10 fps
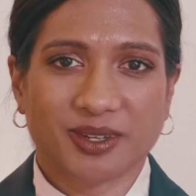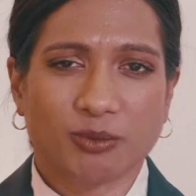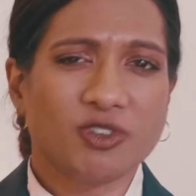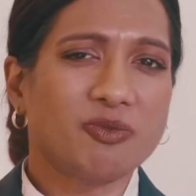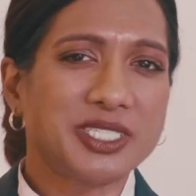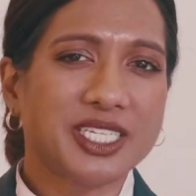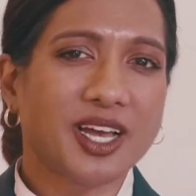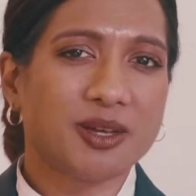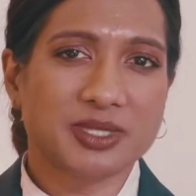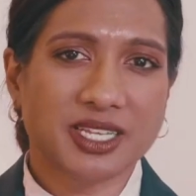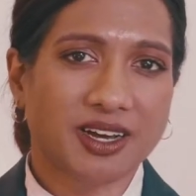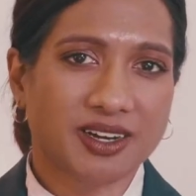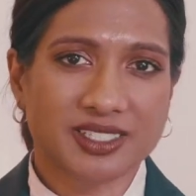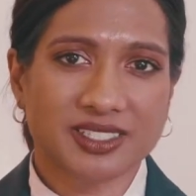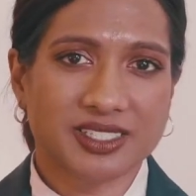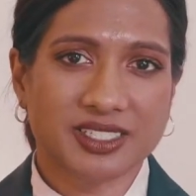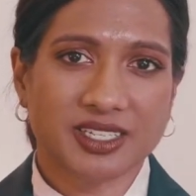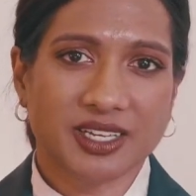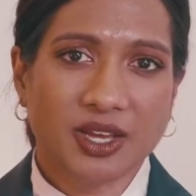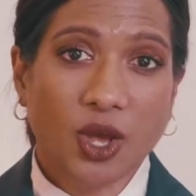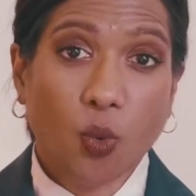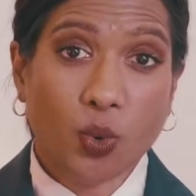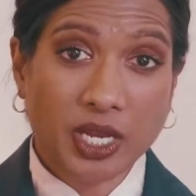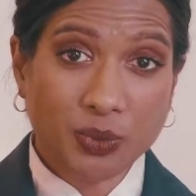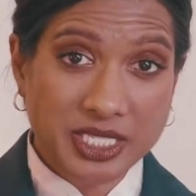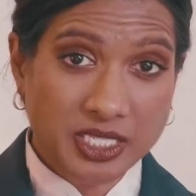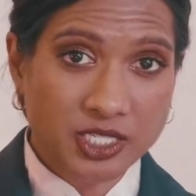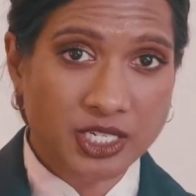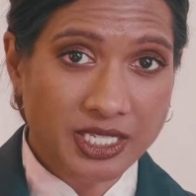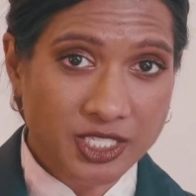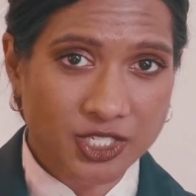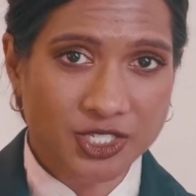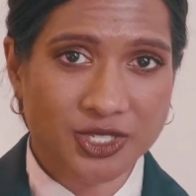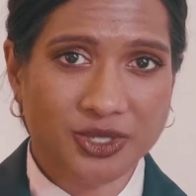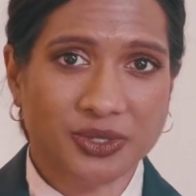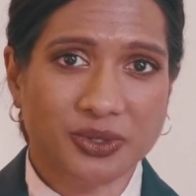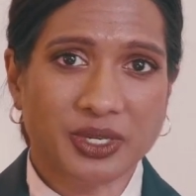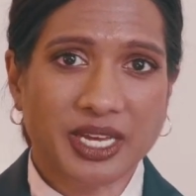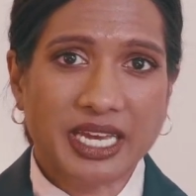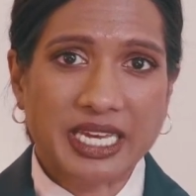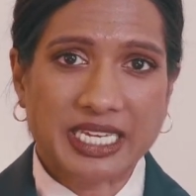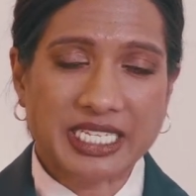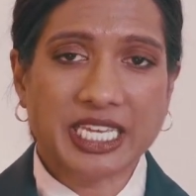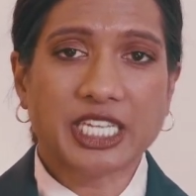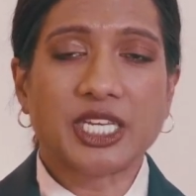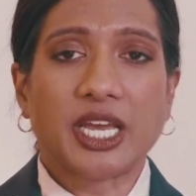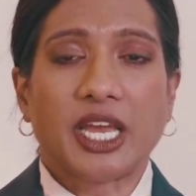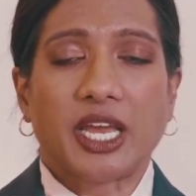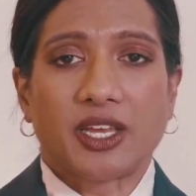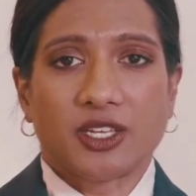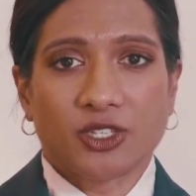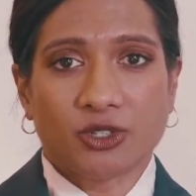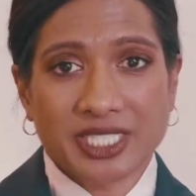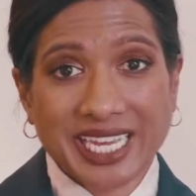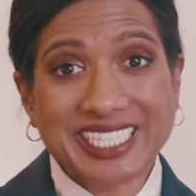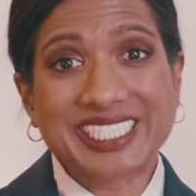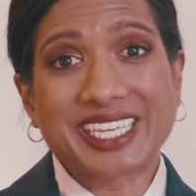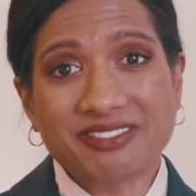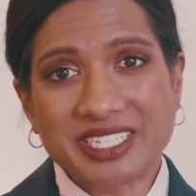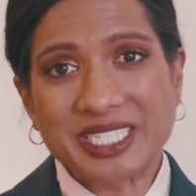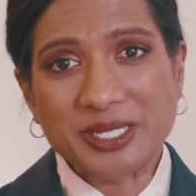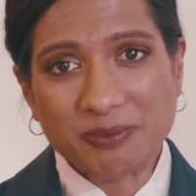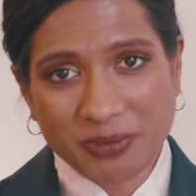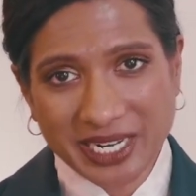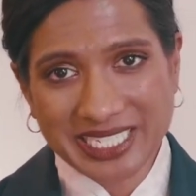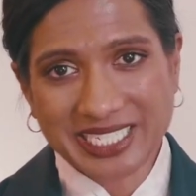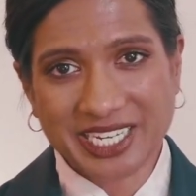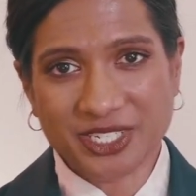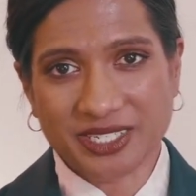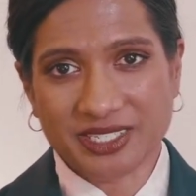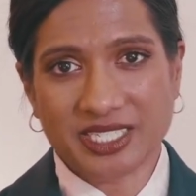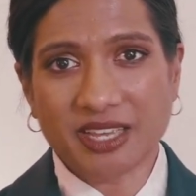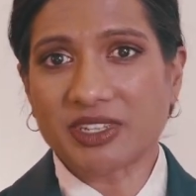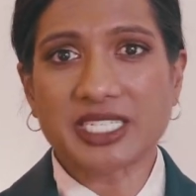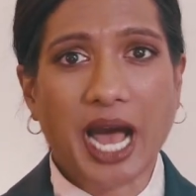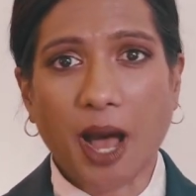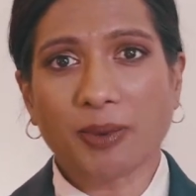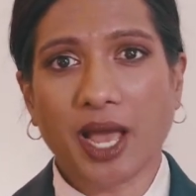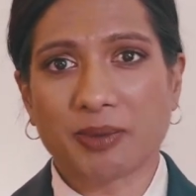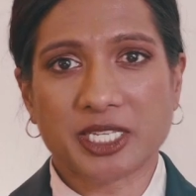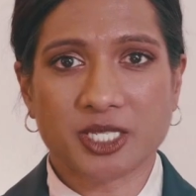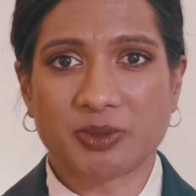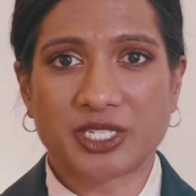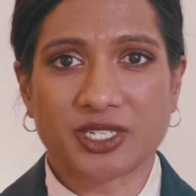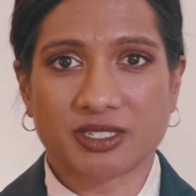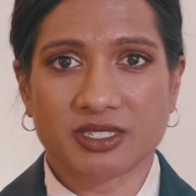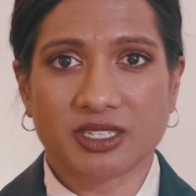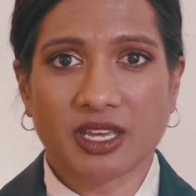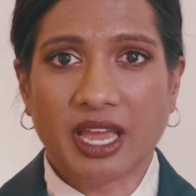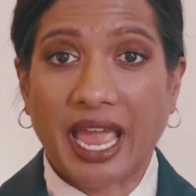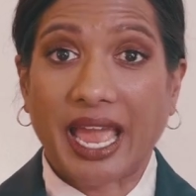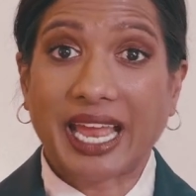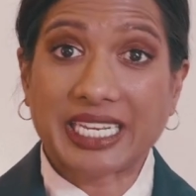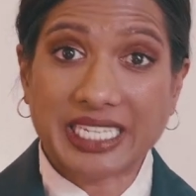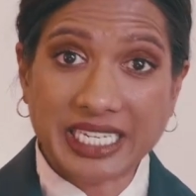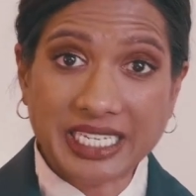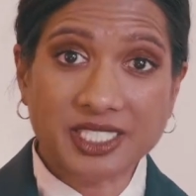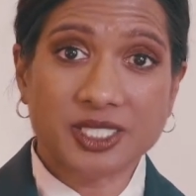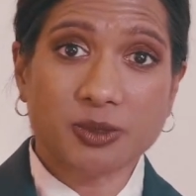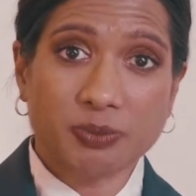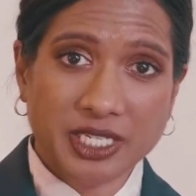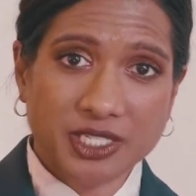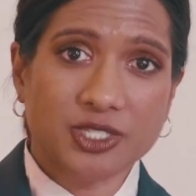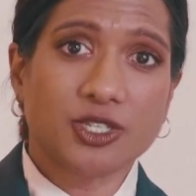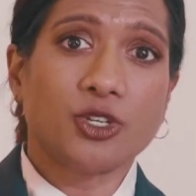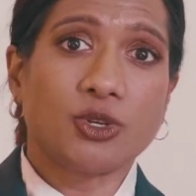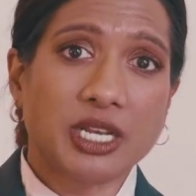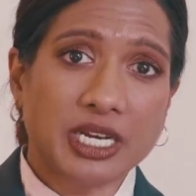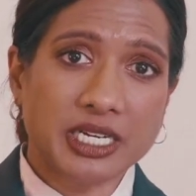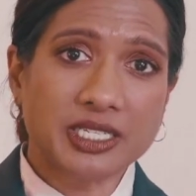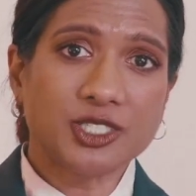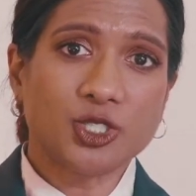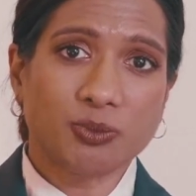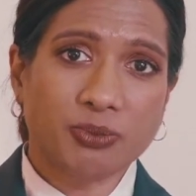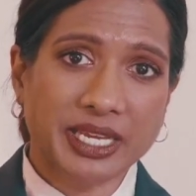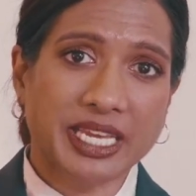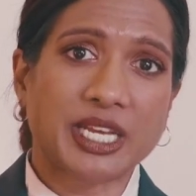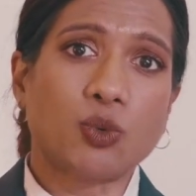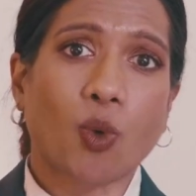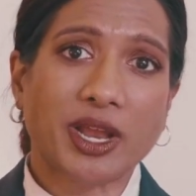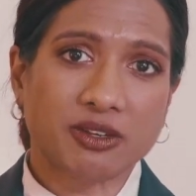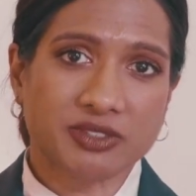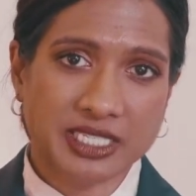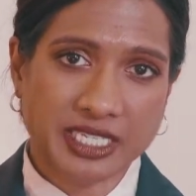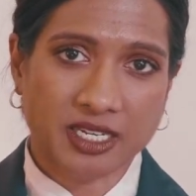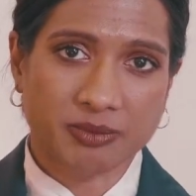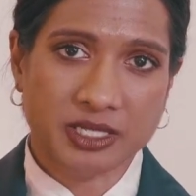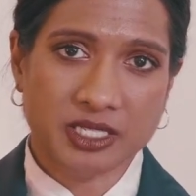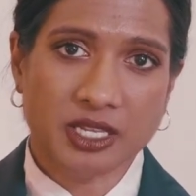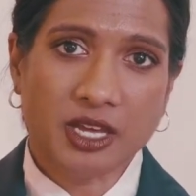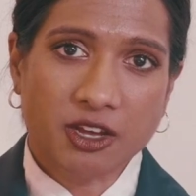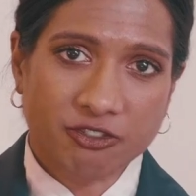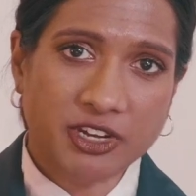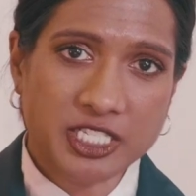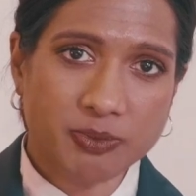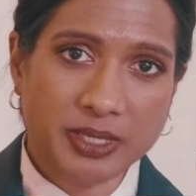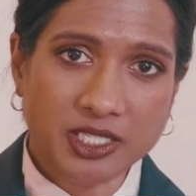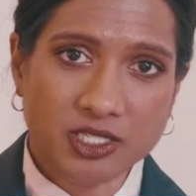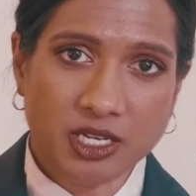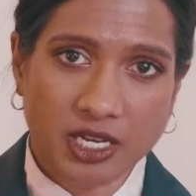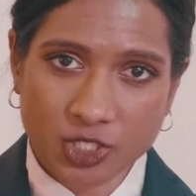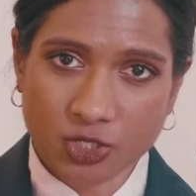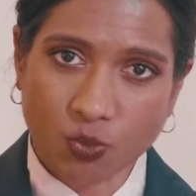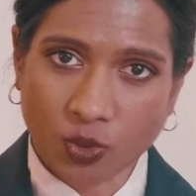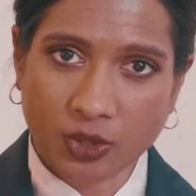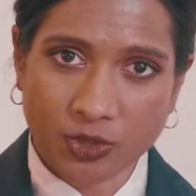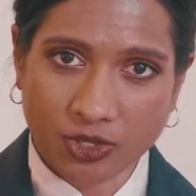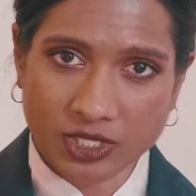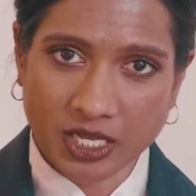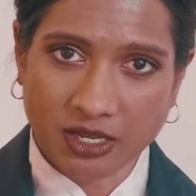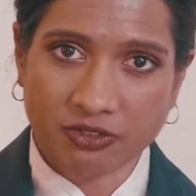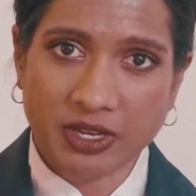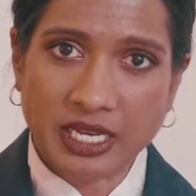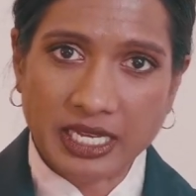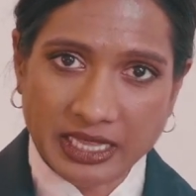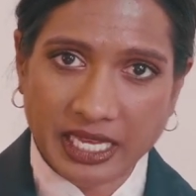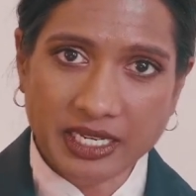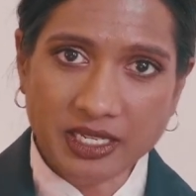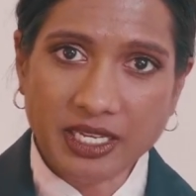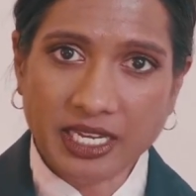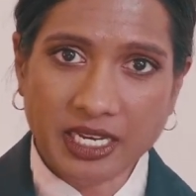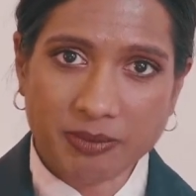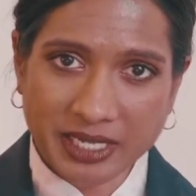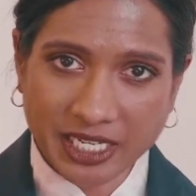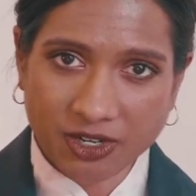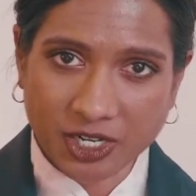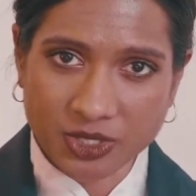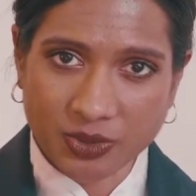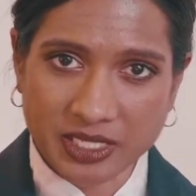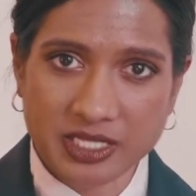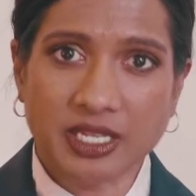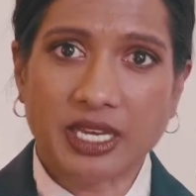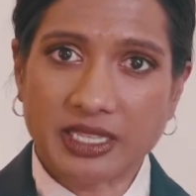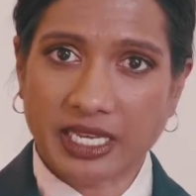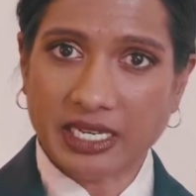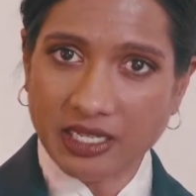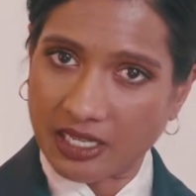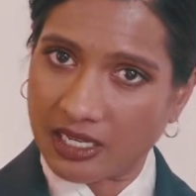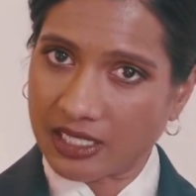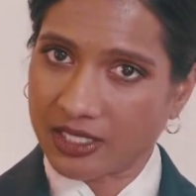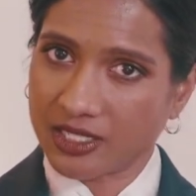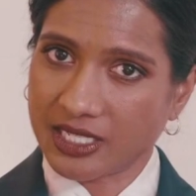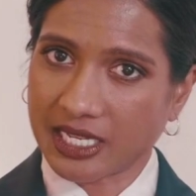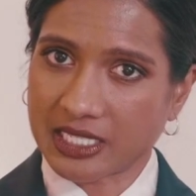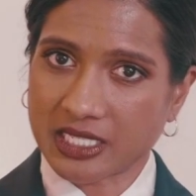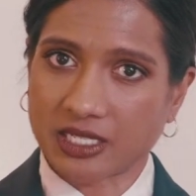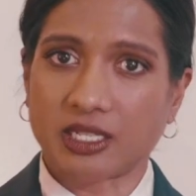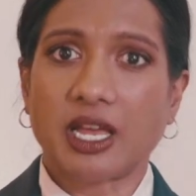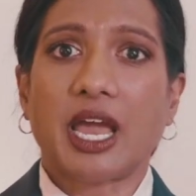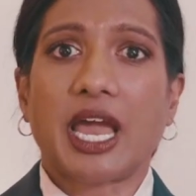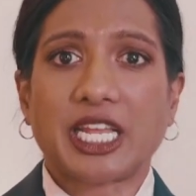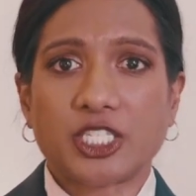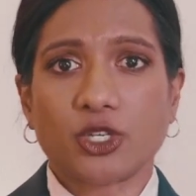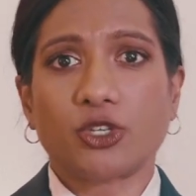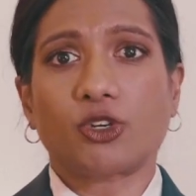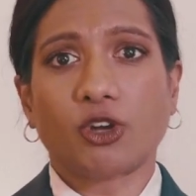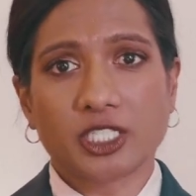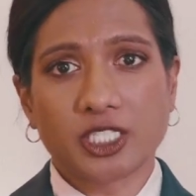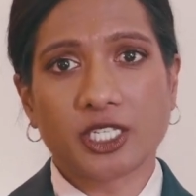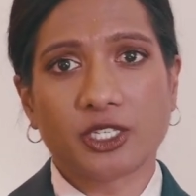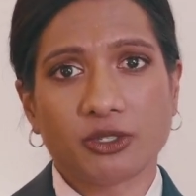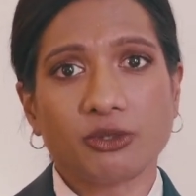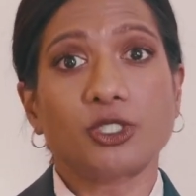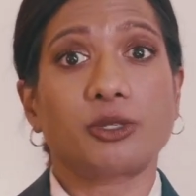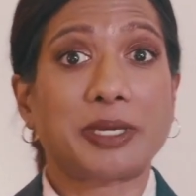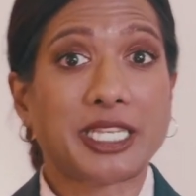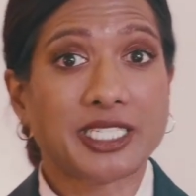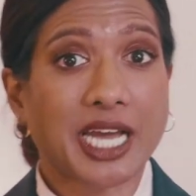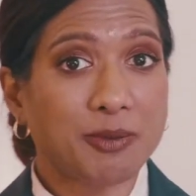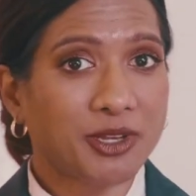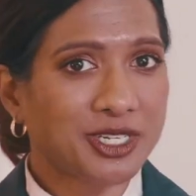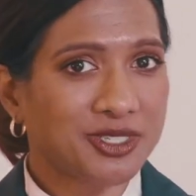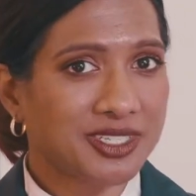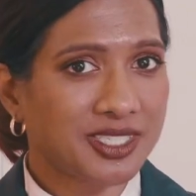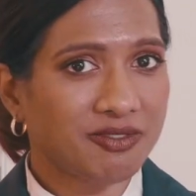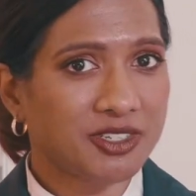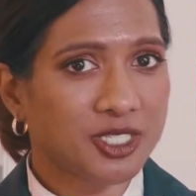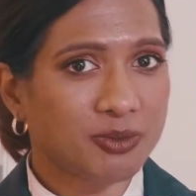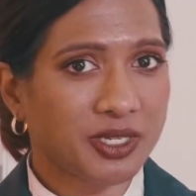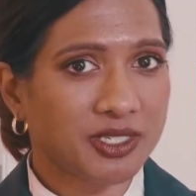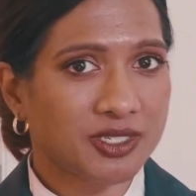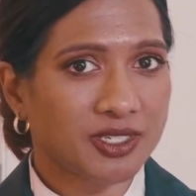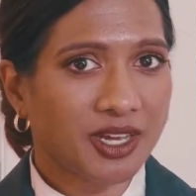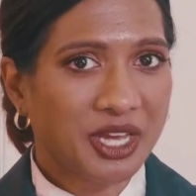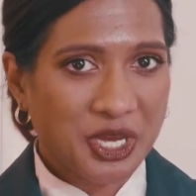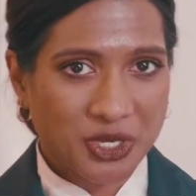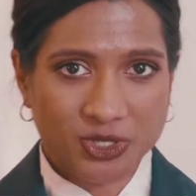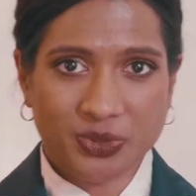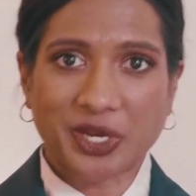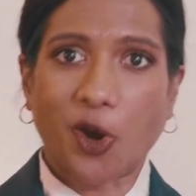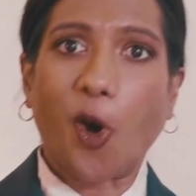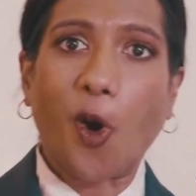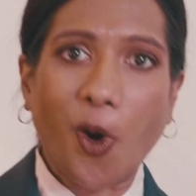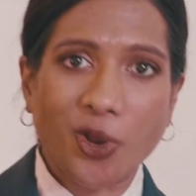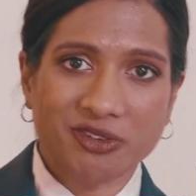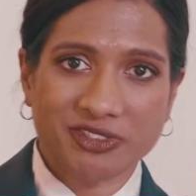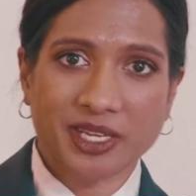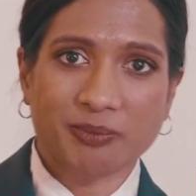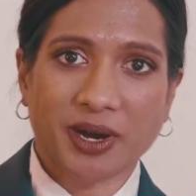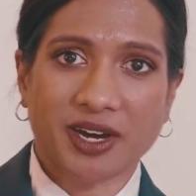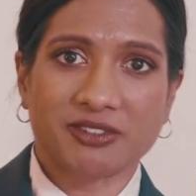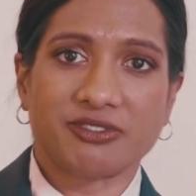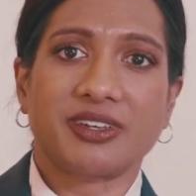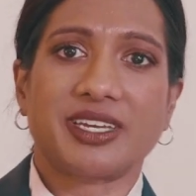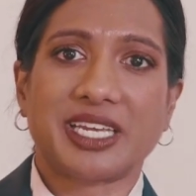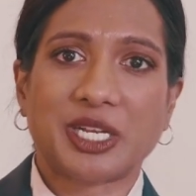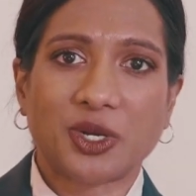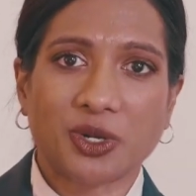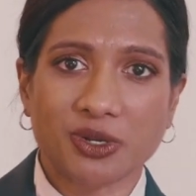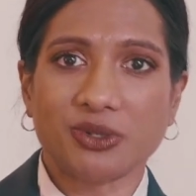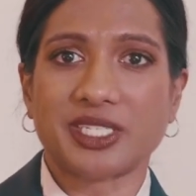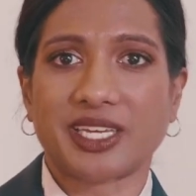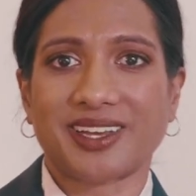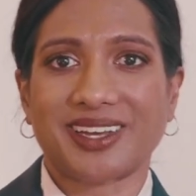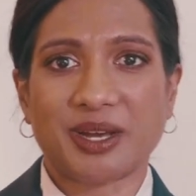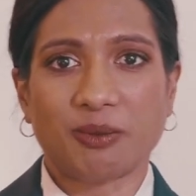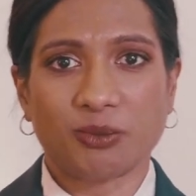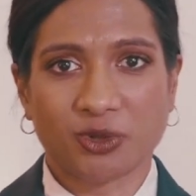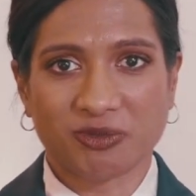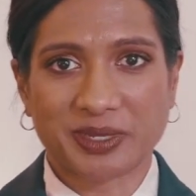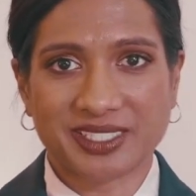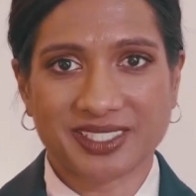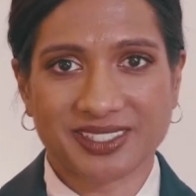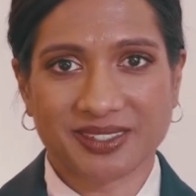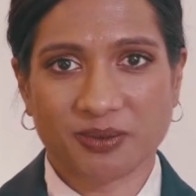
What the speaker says: Movement comes last. What I would suggest to you is that you take 7 presentations, 7 upcoming speeches, and each speech you learn to bring in one of these elements. First speech, learn to work with yourself. Then eliminate crutch words. Then learn to stand still. And so you continue, so by the time you get to the 7th speech, you're doing all of the above, including movement.